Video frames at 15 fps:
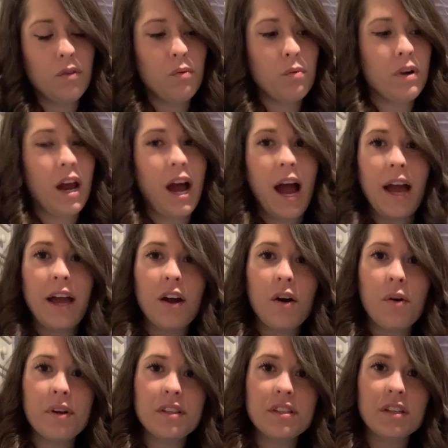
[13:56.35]
what I
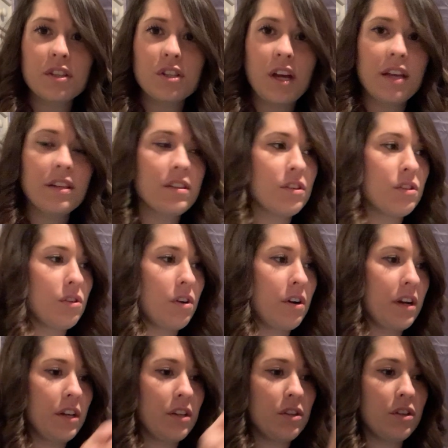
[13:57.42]
always suggest is
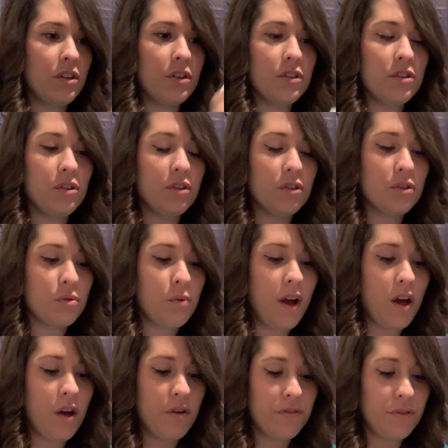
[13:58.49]
do your
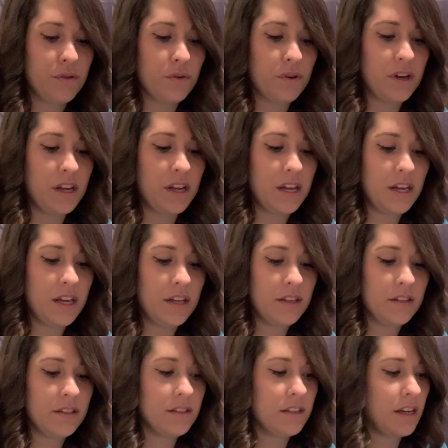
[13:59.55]
12, 3,
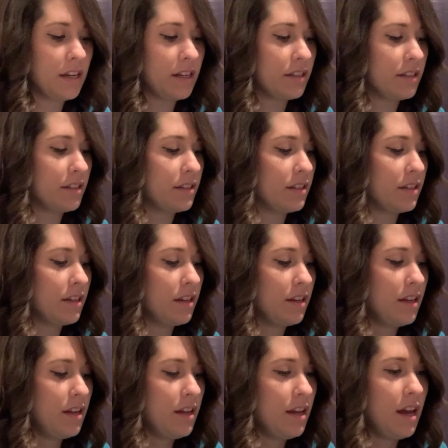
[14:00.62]
6,
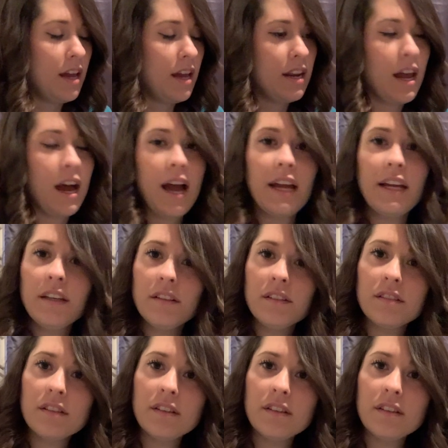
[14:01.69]
and 9.